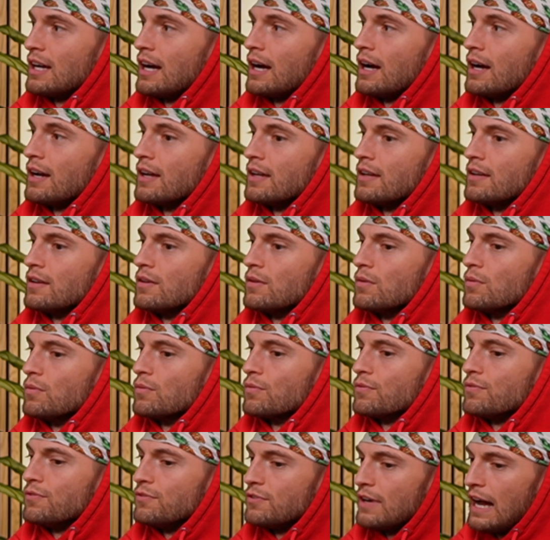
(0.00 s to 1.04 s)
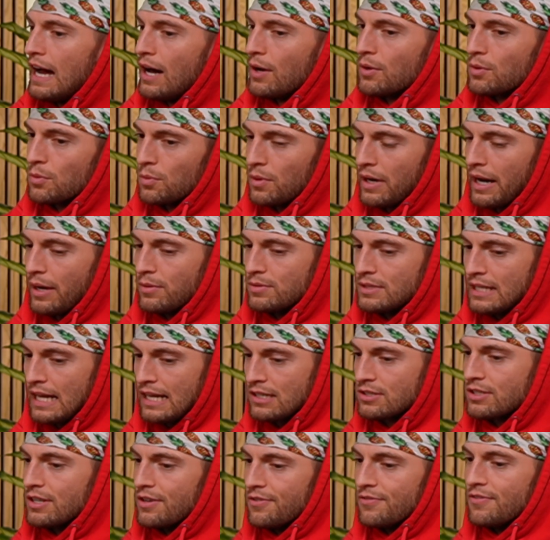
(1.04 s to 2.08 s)
I found what I was
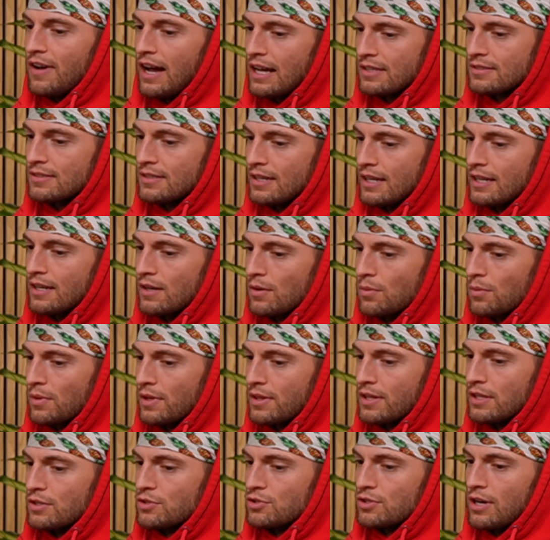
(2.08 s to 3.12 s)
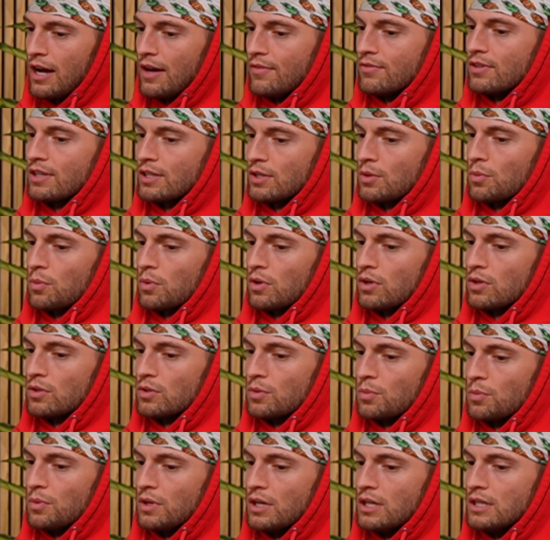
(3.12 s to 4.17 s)
actually fascinated with in traveling the world
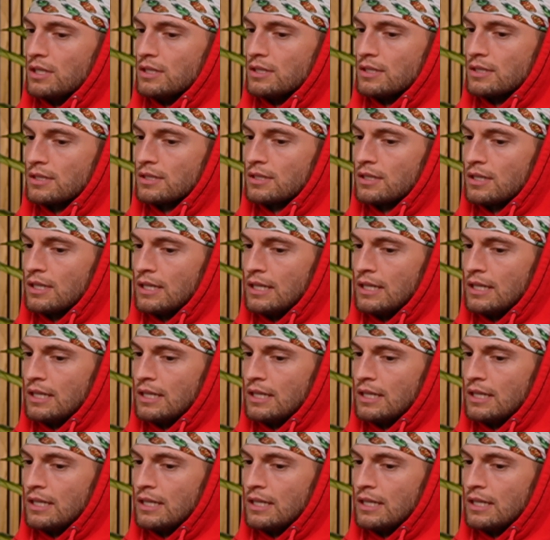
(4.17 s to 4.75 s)
was